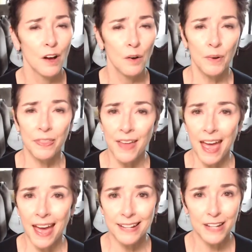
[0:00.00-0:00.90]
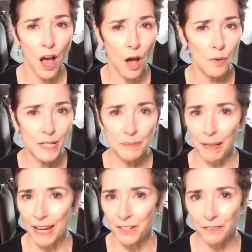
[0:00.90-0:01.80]
With that, always
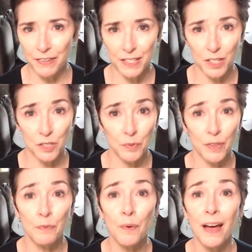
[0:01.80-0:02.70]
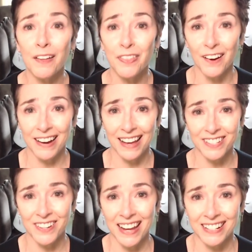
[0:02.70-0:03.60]
plan your visits with well thought out
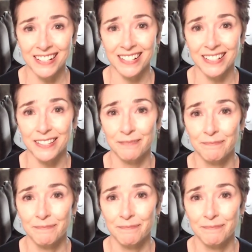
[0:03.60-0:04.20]
strategies.